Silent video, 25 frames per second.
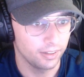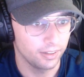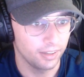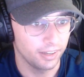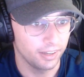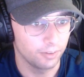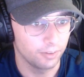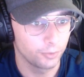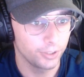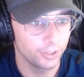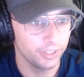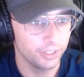
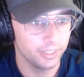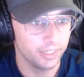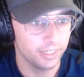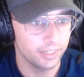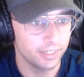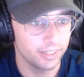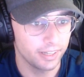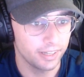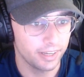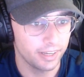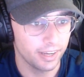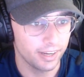really
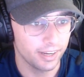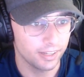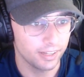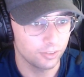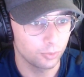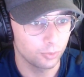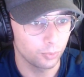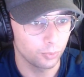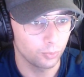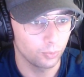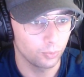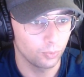
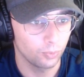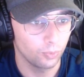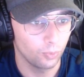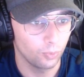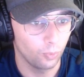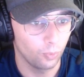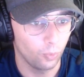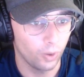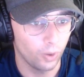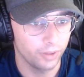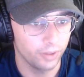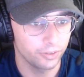indicates
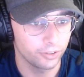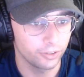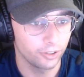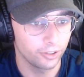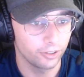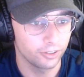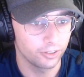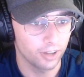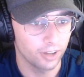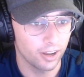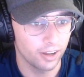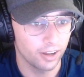
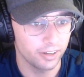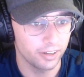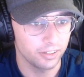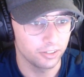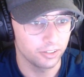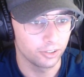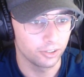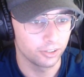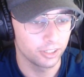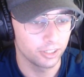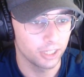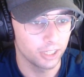whether or not
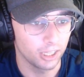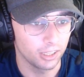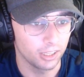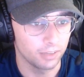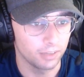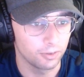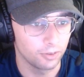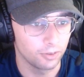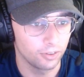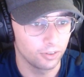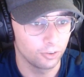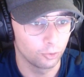you're
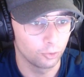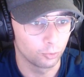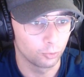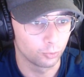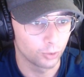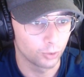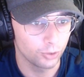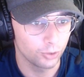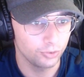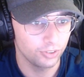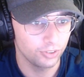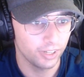gonna
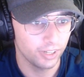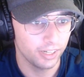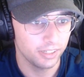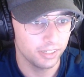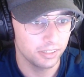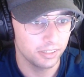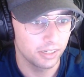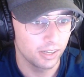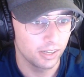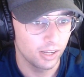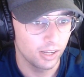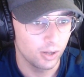
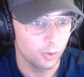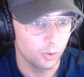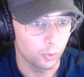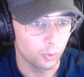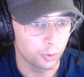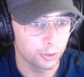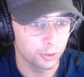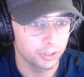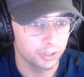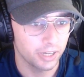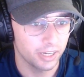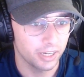rotate
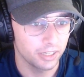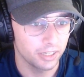or kind